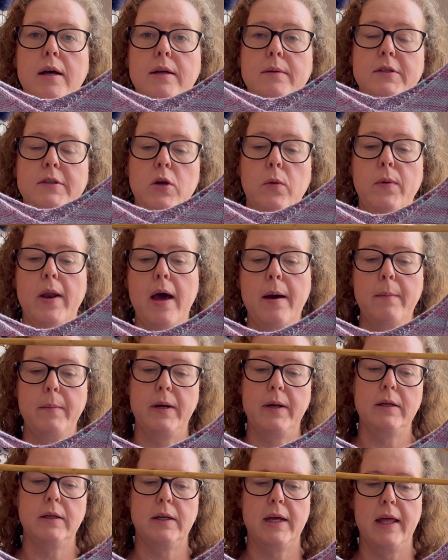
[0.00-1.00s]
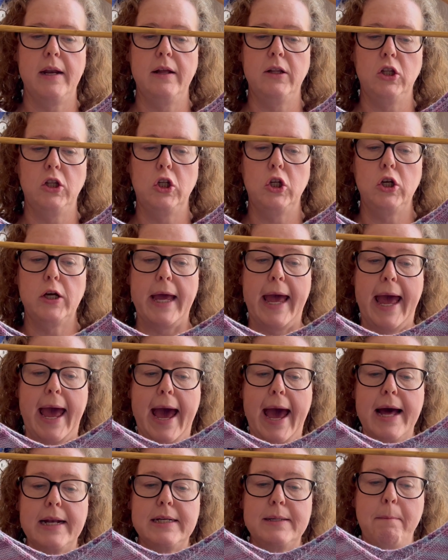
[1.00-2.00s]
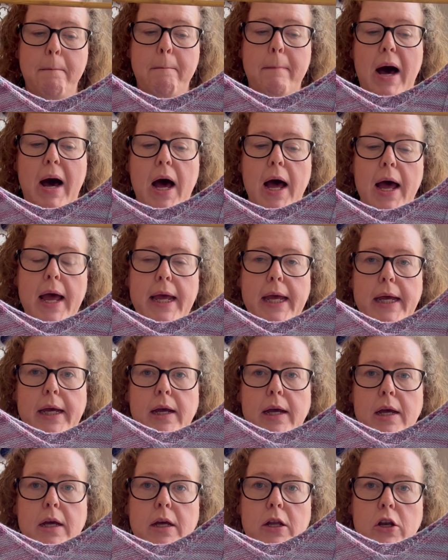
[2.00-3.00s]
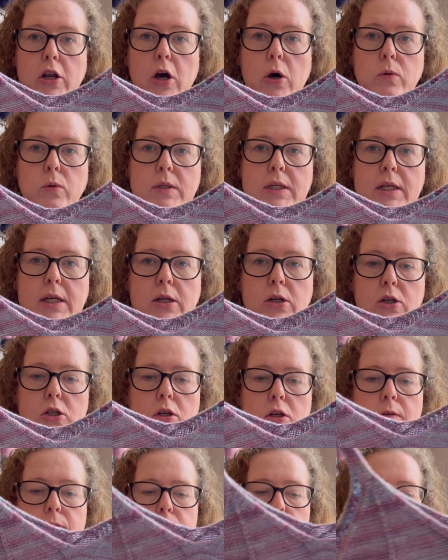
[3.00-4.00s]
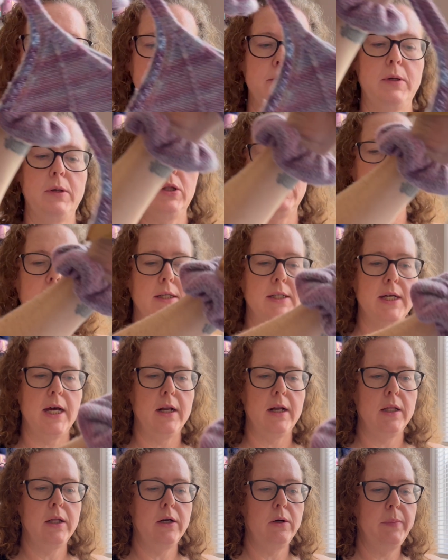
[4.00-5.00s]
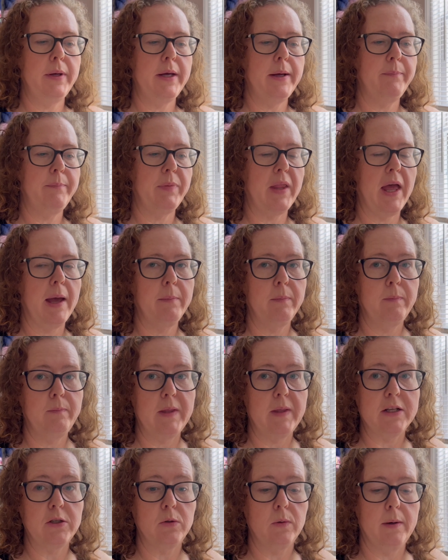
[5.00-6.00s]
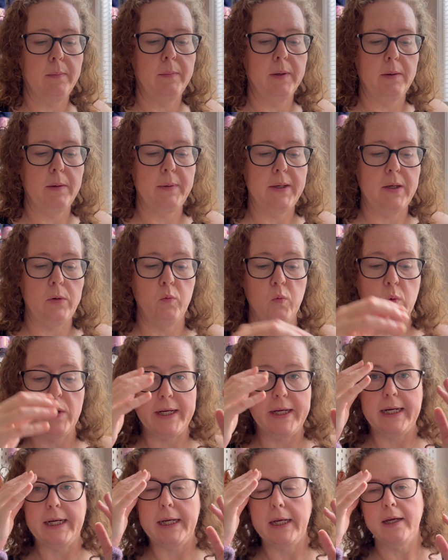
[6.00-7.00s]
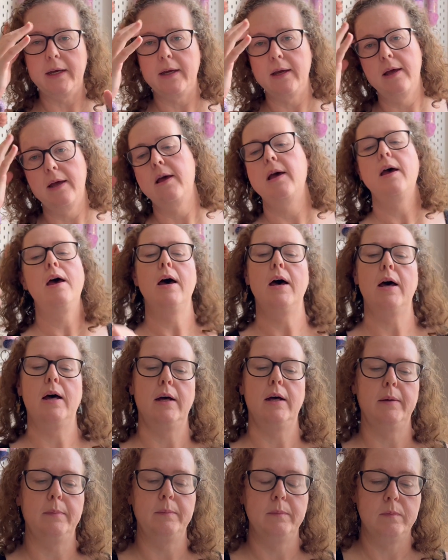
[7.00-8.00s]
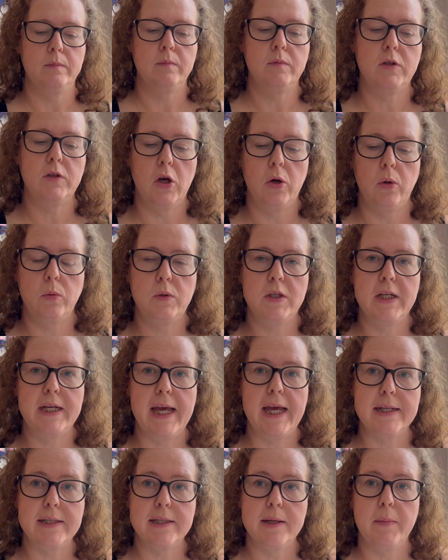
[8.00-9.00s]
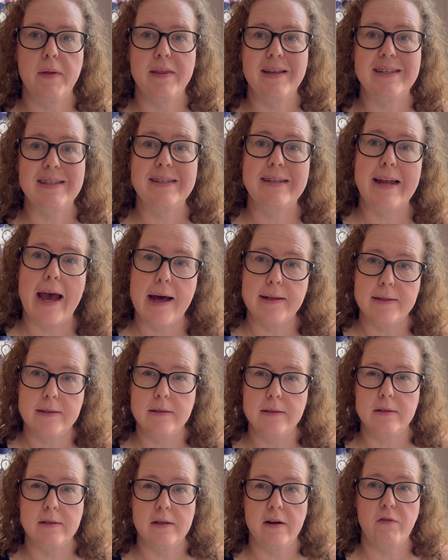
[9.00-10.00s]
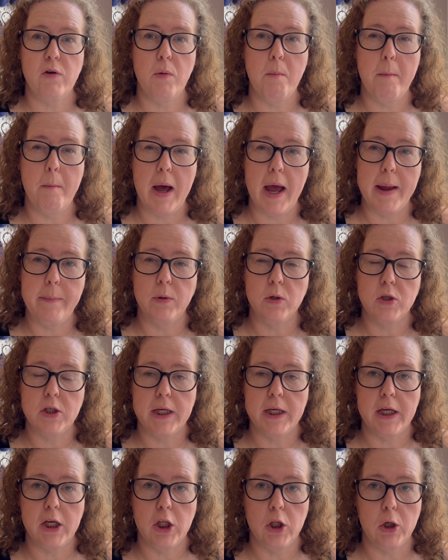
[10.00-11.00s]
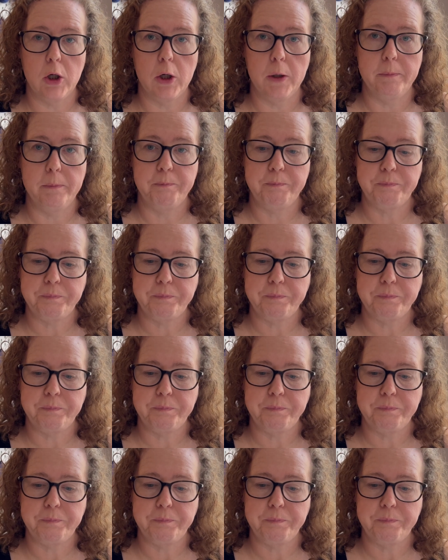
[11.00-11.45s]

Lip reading: So now I'm going to kind of look at my notes here. So if you see me looking down a little bit, that's what I'm going to be reading. So to get some of the stats and stuff from my particular